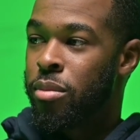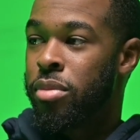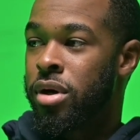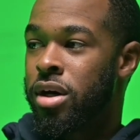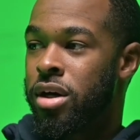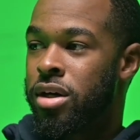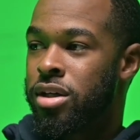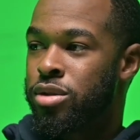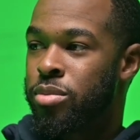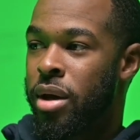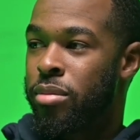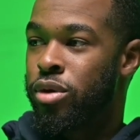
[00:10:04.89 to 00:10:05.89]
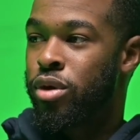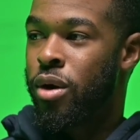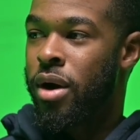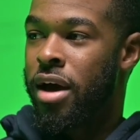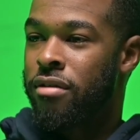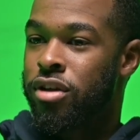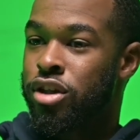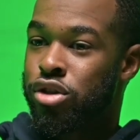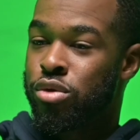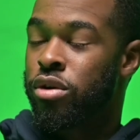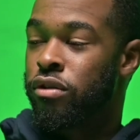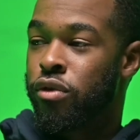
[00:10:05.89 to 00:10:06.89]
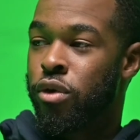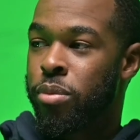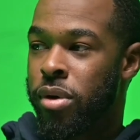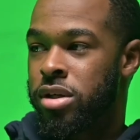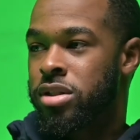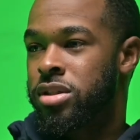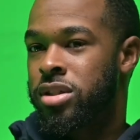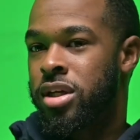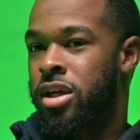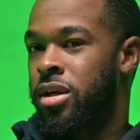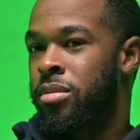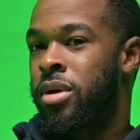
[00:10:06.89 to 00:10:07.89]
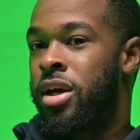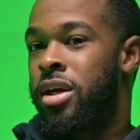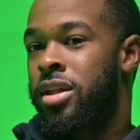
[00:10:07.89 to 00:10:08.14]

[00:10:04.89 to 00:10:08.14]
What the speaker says: because maybe you don't have this 3 or 4 person team